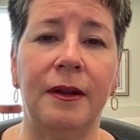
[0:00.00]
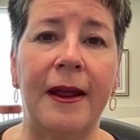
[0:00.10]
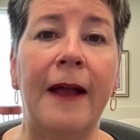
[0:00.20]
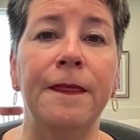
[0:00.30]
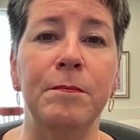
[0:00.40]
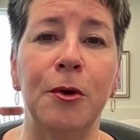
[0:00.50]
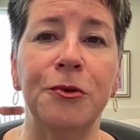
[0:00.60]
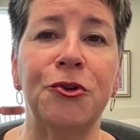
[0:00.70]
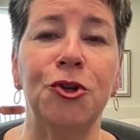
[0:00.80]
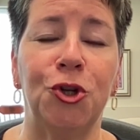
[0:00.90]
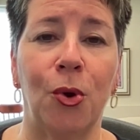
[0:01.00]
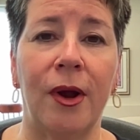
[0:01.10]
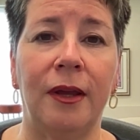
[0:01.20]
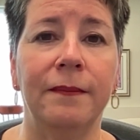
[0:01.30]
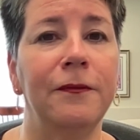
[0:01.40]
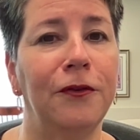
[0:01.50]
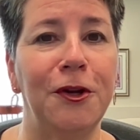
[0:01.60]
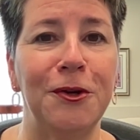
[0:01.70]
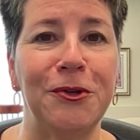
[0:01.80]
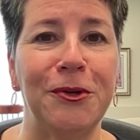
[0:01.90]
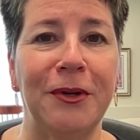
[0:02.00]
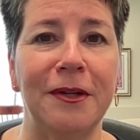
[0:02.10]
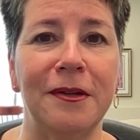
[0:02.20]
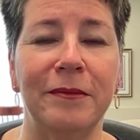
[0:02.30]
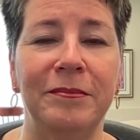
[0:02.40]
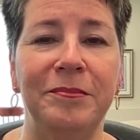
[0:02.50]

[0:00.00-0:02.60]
and the most joy for your students.